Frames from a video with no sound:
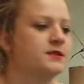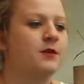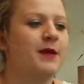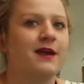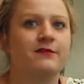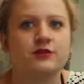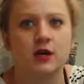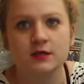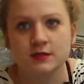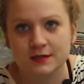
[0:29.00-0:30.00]
not a bag of
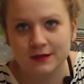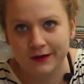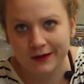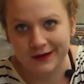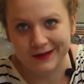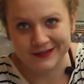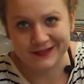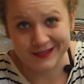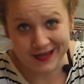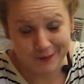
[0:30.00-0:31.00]
drugs, this
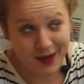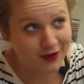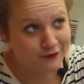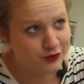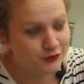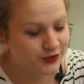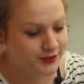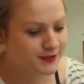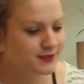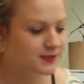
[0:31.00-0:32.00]
is a bag of
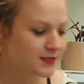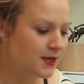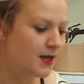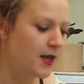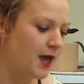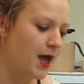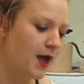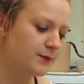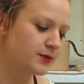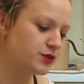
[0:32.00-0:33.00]
nutrients.
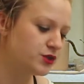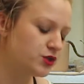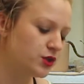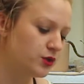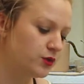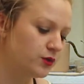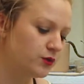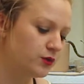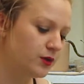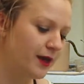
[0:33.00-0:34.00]
So
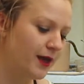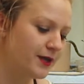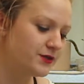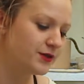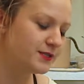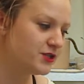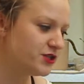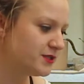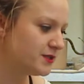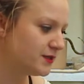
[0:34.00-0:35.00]
I
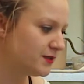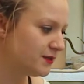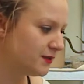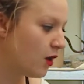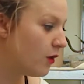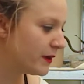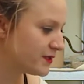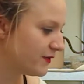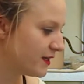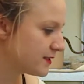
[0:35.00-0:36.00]
transitioned a whole
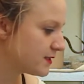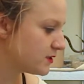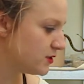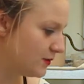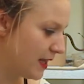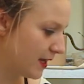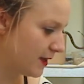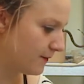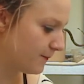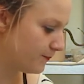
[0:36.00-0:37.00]
bunch of things to
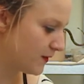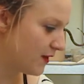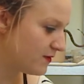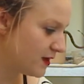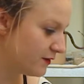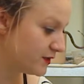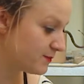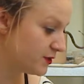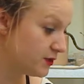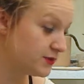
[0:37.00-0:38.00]
Leca and then have
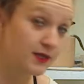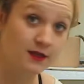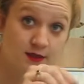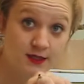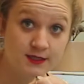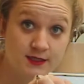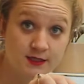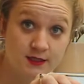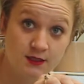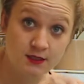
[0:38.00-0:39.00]
just been using this